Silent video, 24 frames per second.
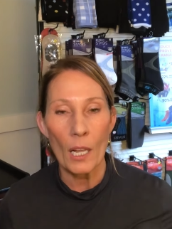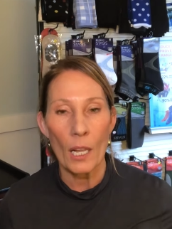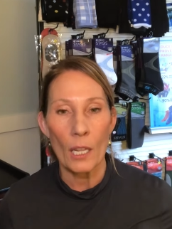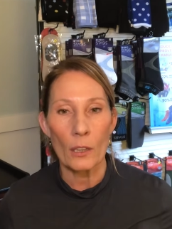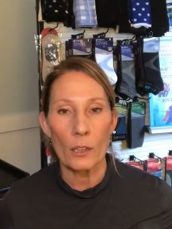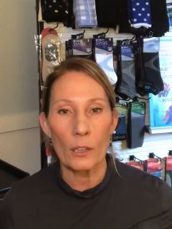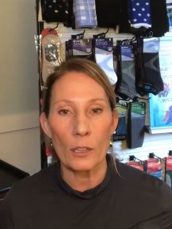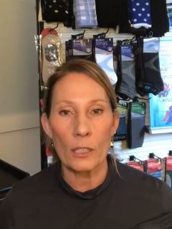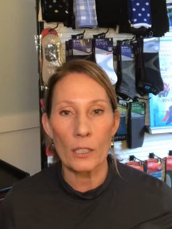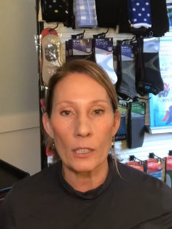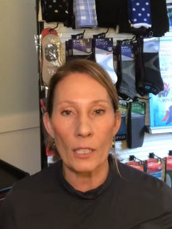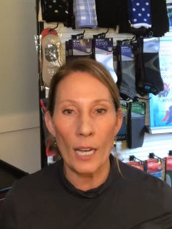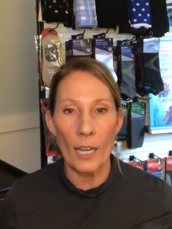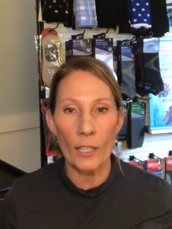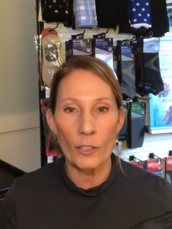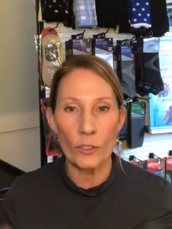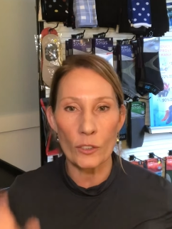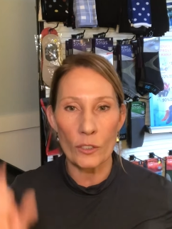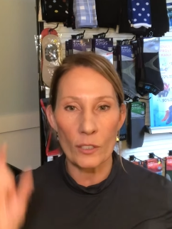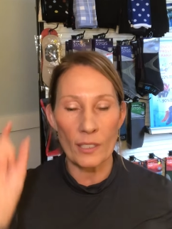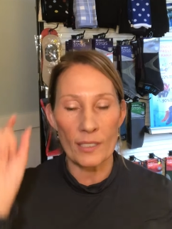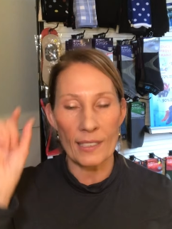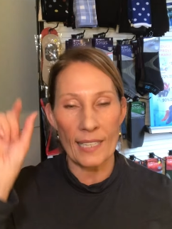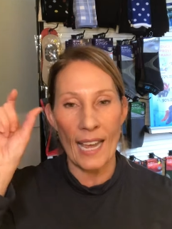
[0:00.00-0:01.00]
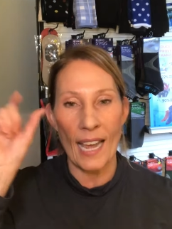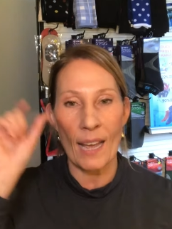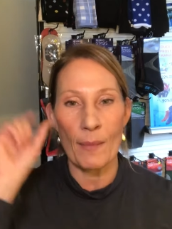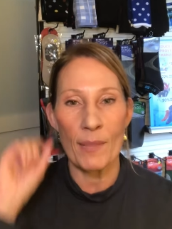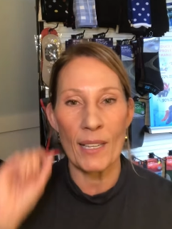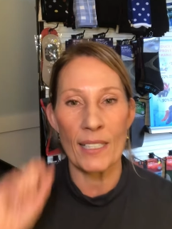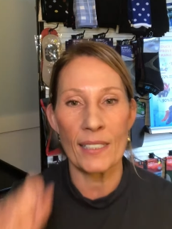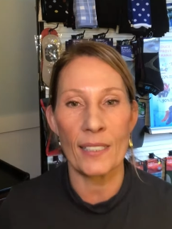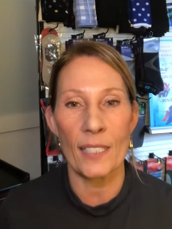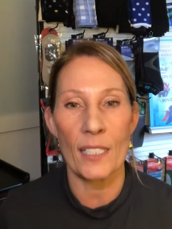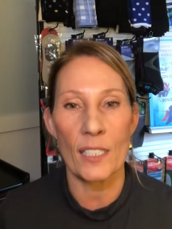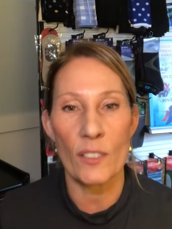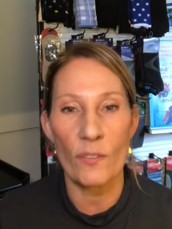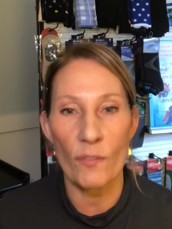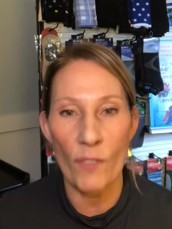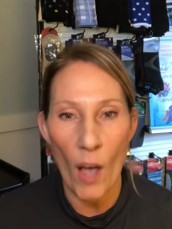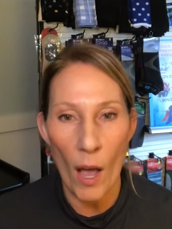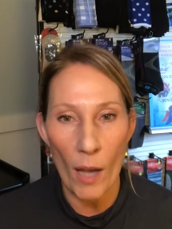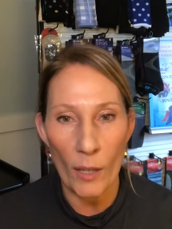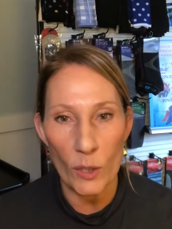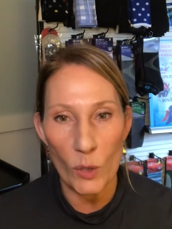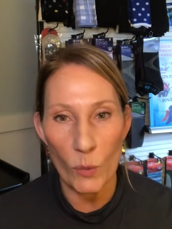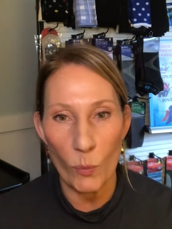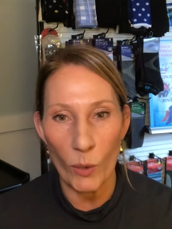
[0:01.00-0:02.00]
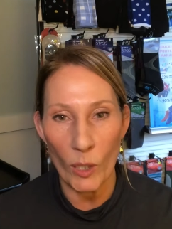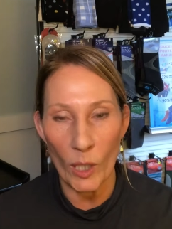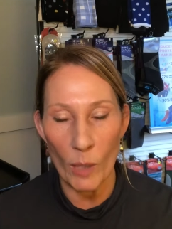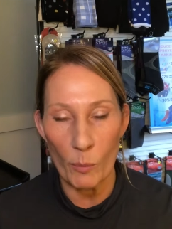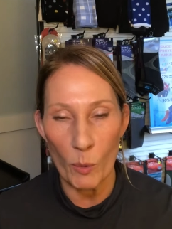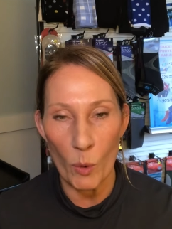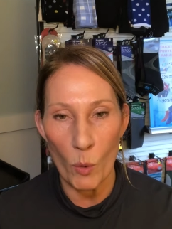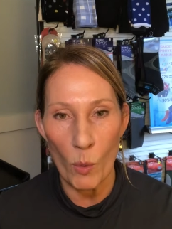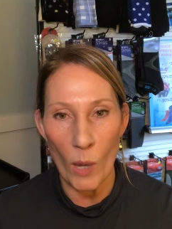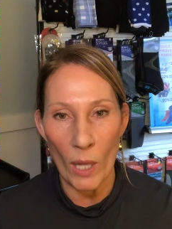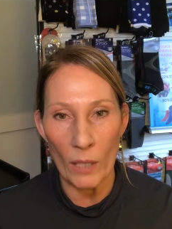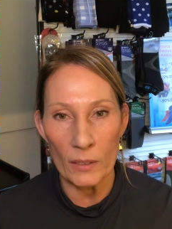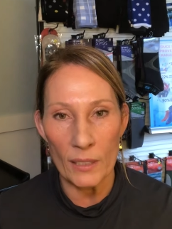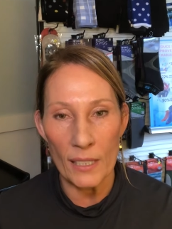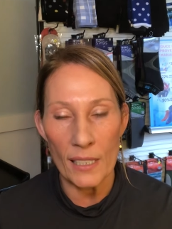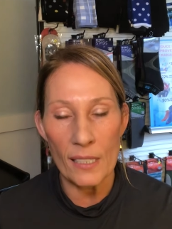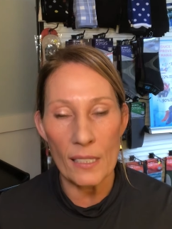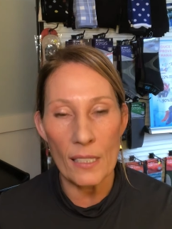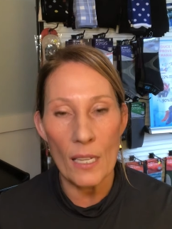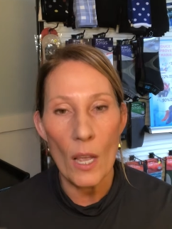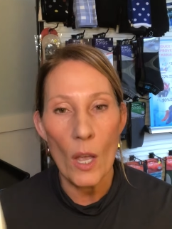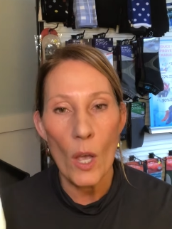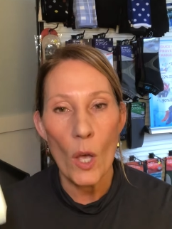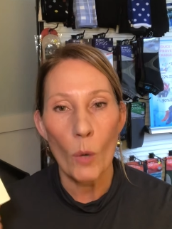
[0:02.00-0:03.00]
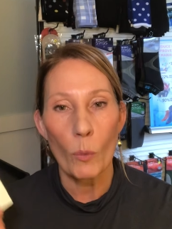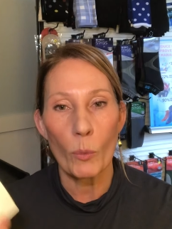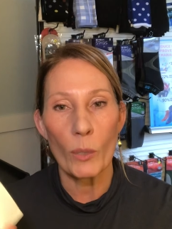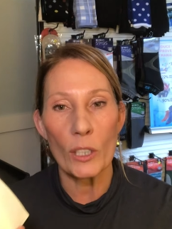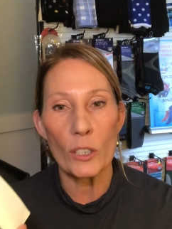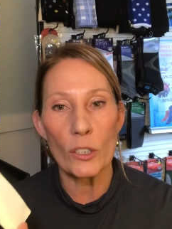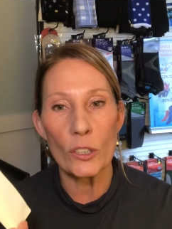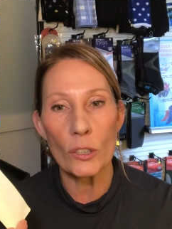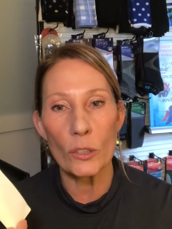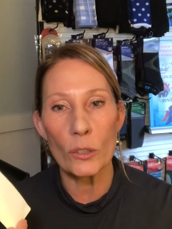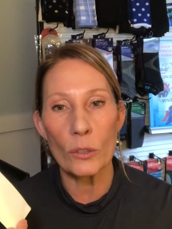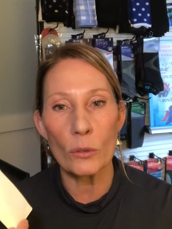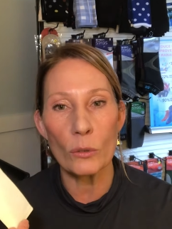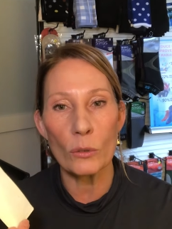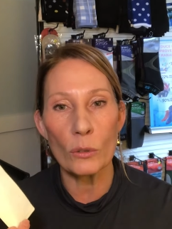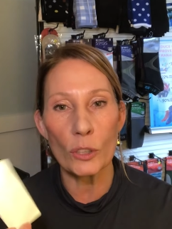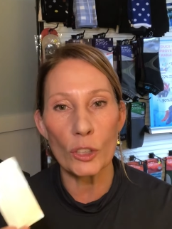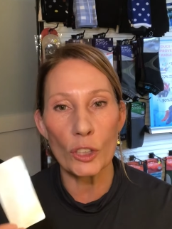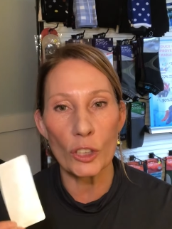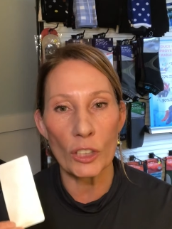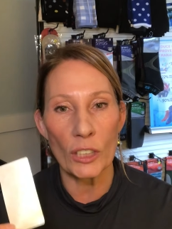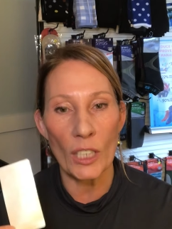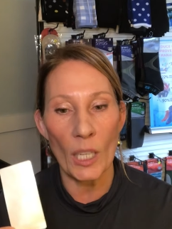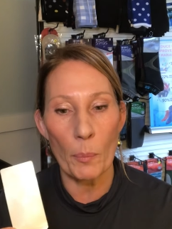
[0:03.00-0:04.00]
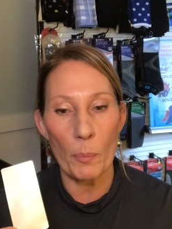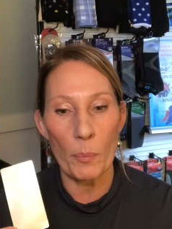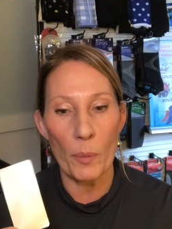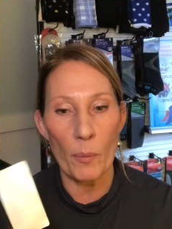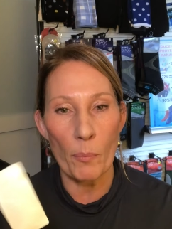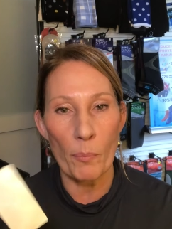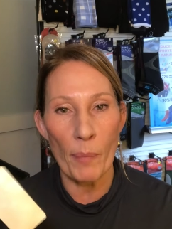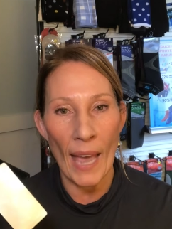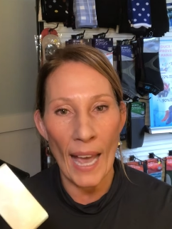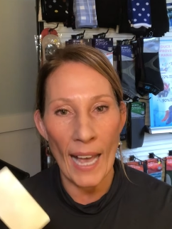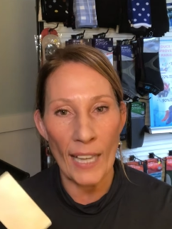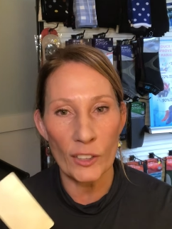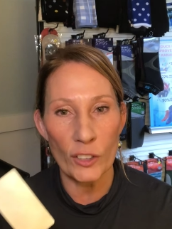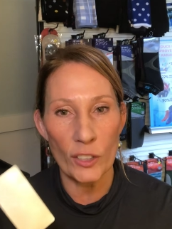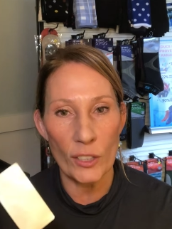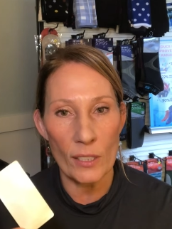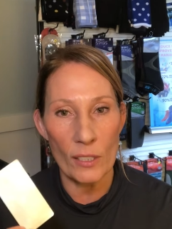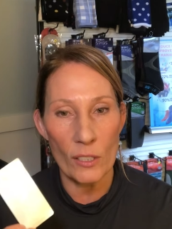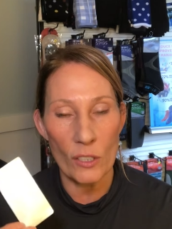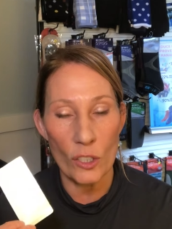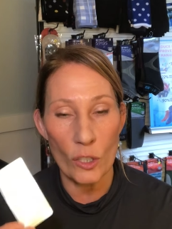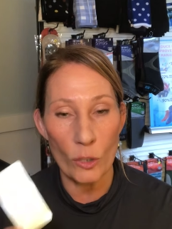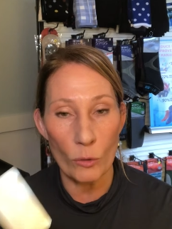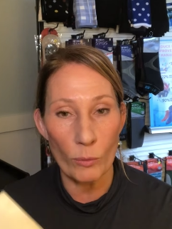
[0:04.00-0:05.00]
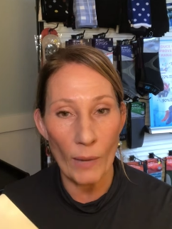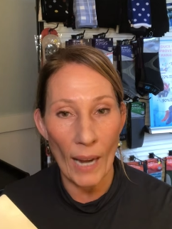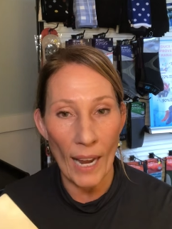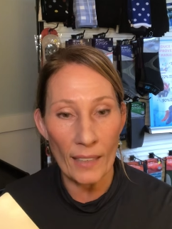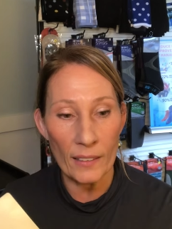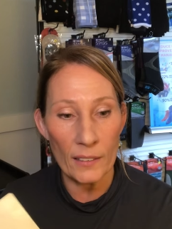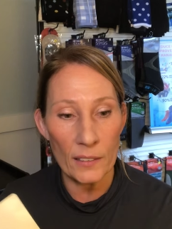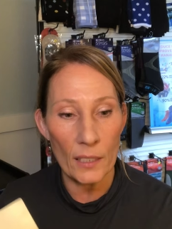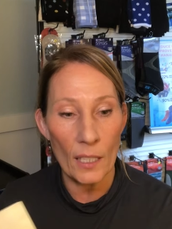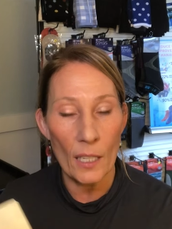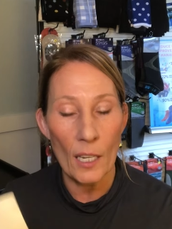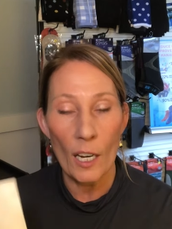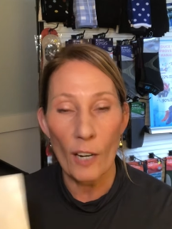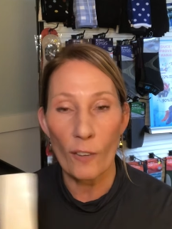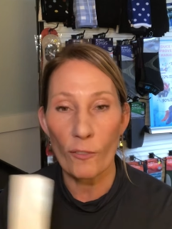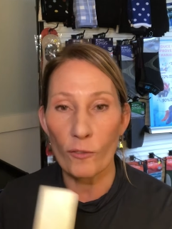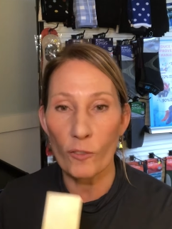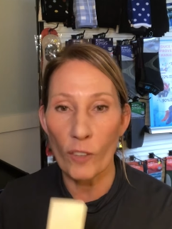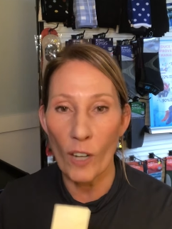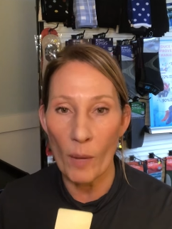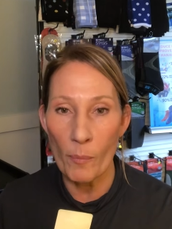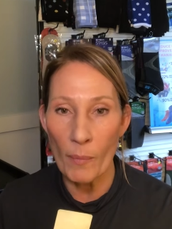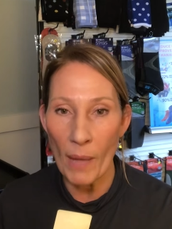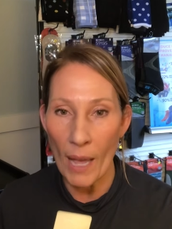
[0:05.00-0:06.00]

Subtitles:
Look under the tab that says Voxx Wearable Wellness. We do ship patches direct from